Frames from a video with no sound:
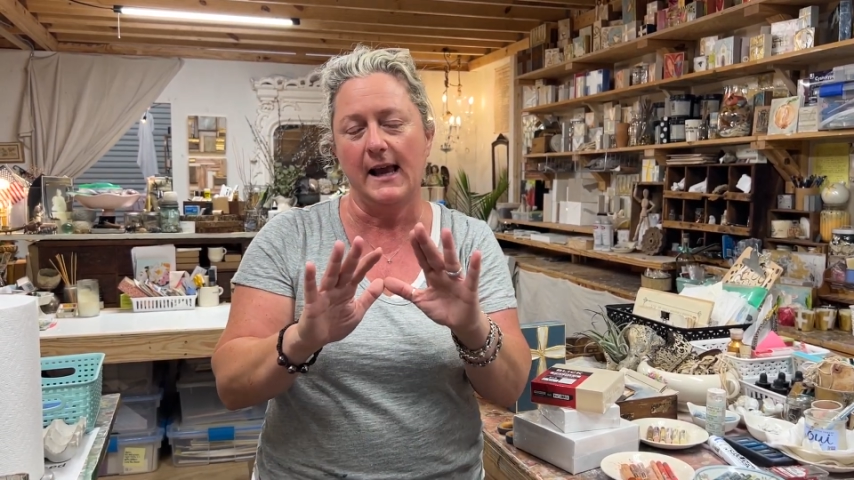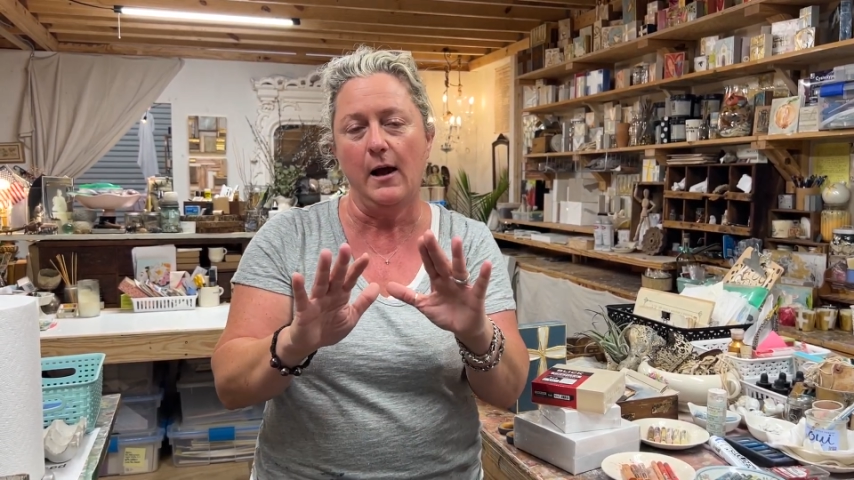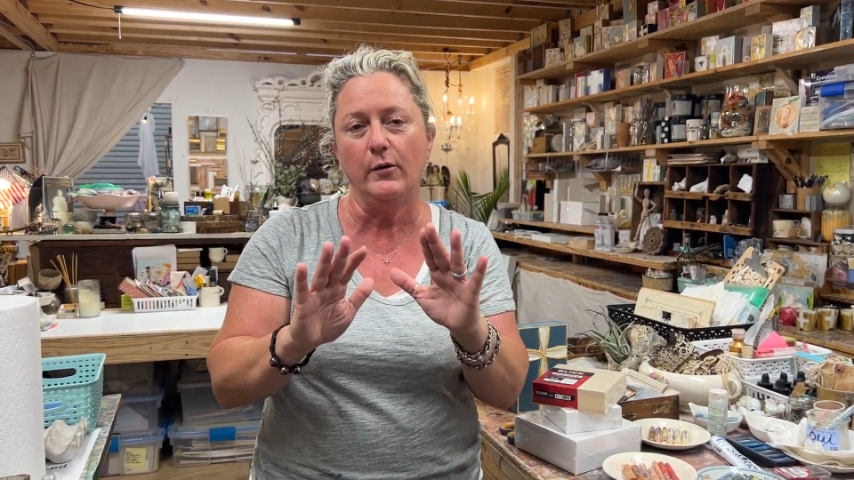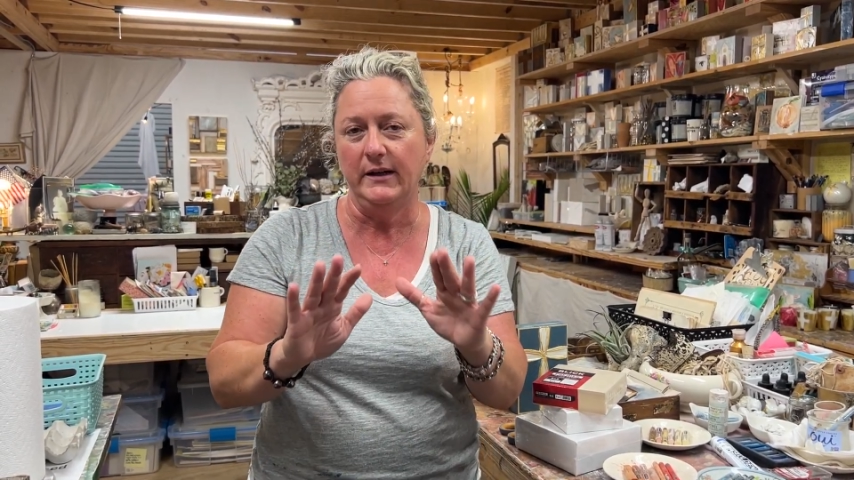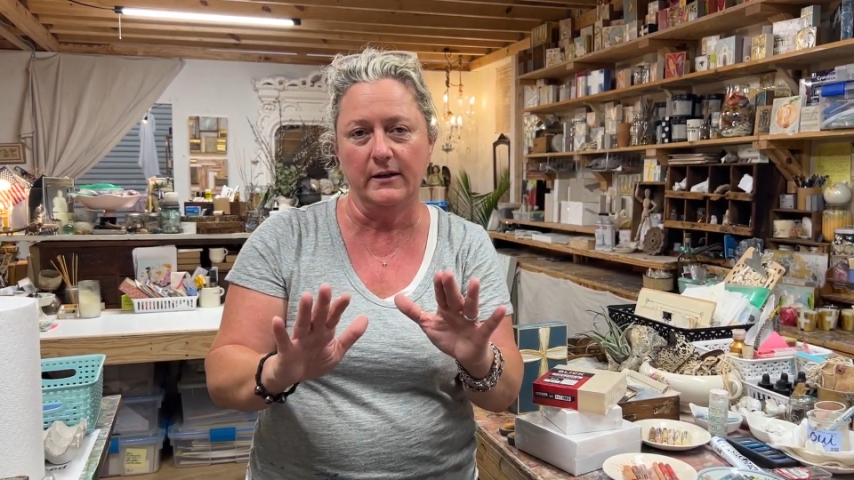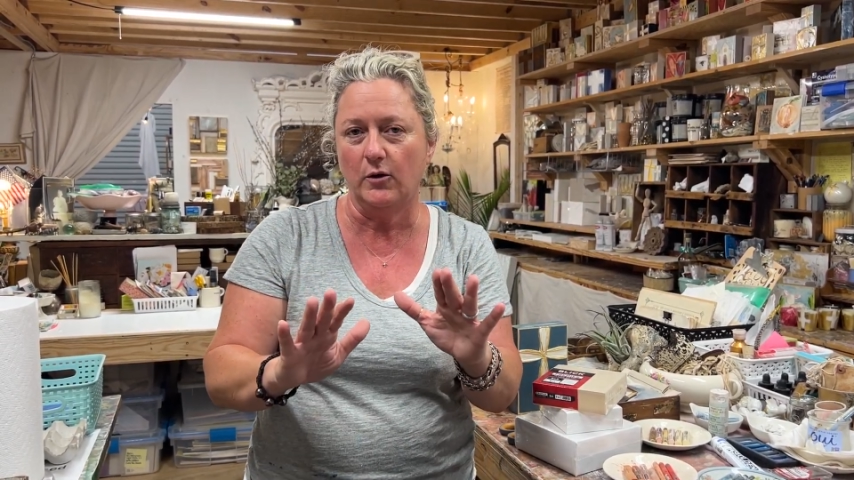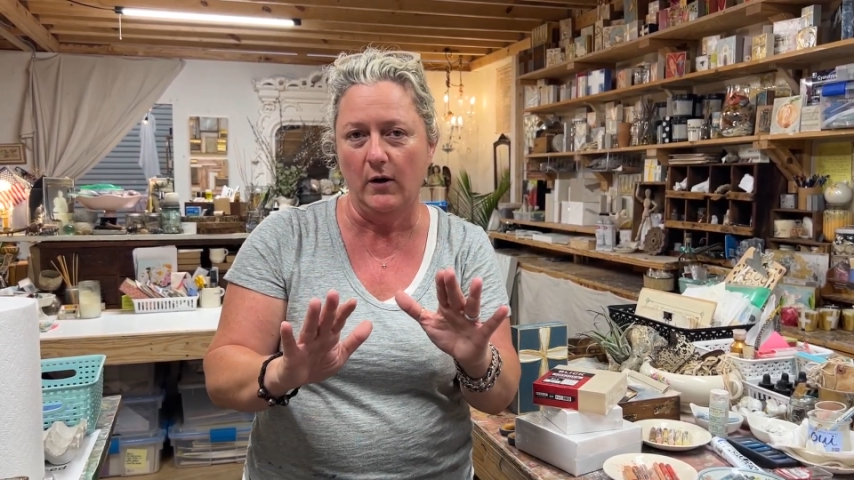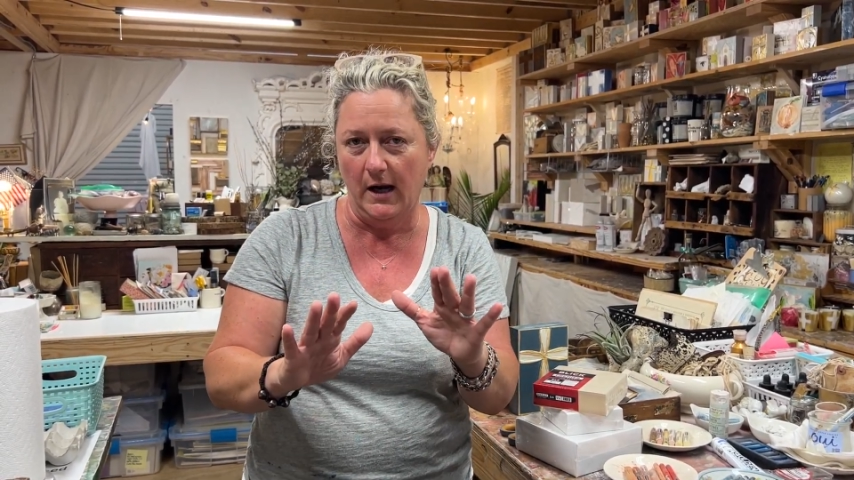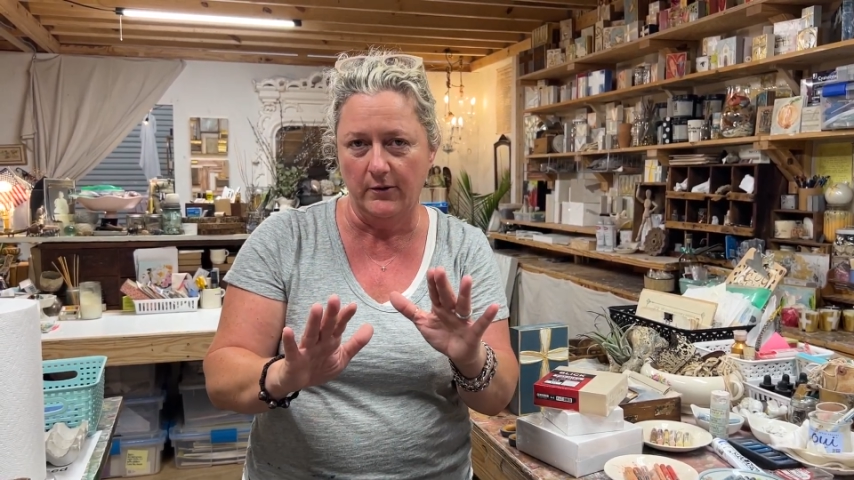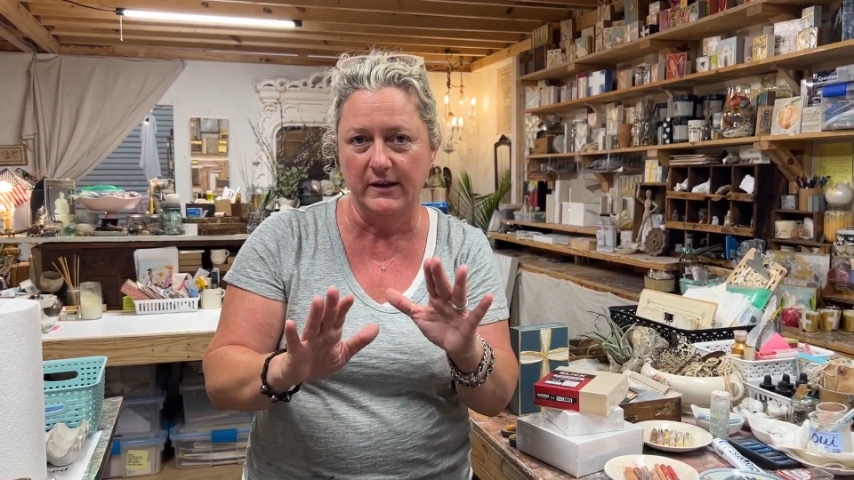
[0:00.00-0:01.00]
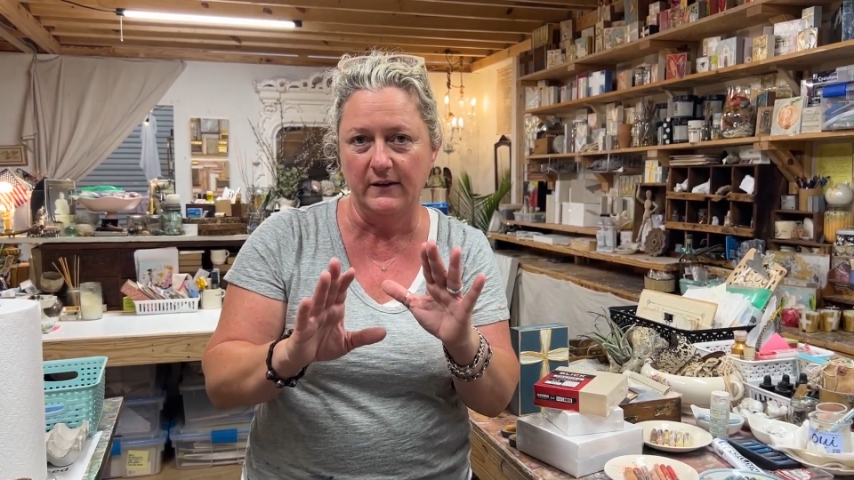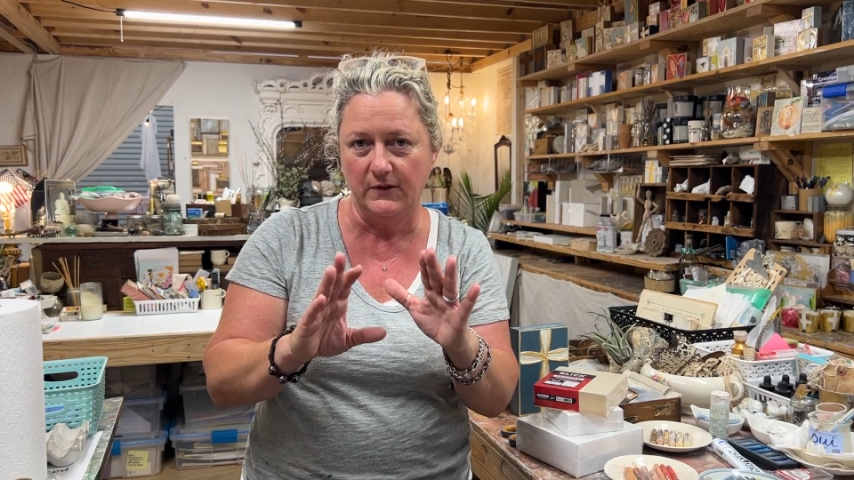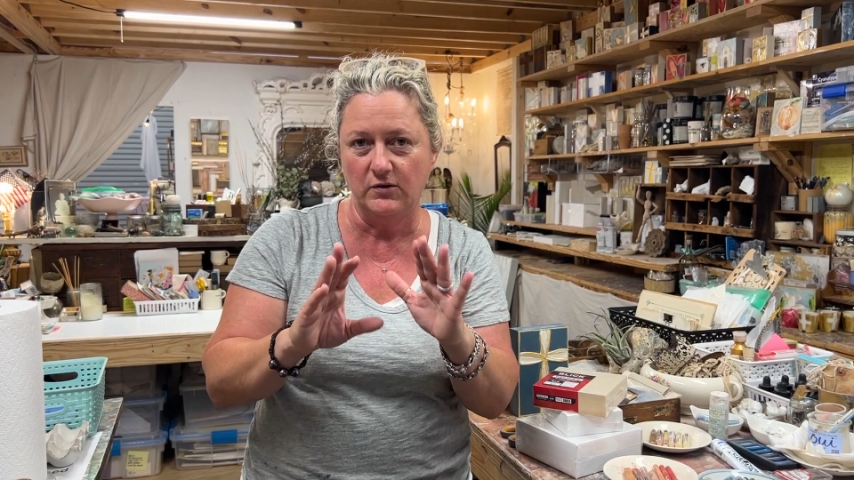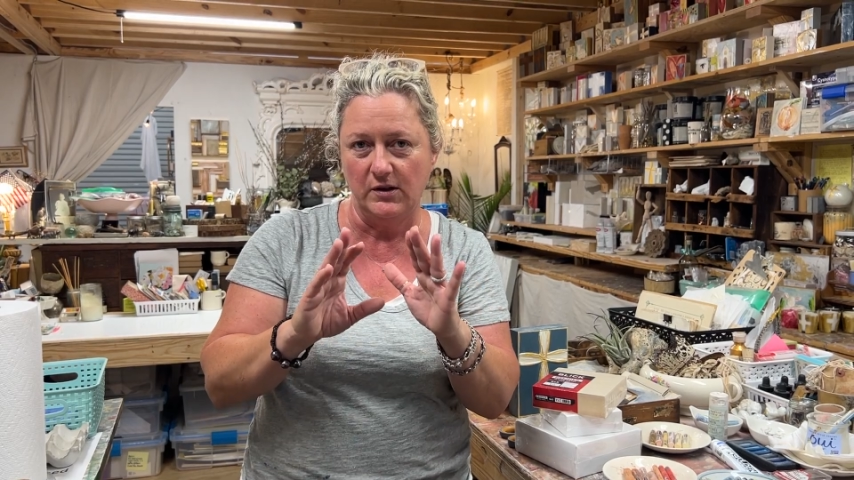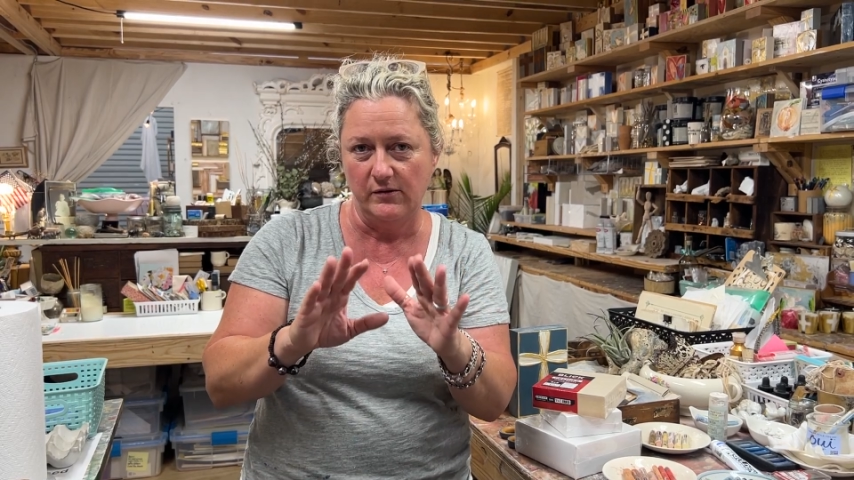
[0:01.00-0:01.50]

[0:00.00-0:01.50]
out in a crowd if you do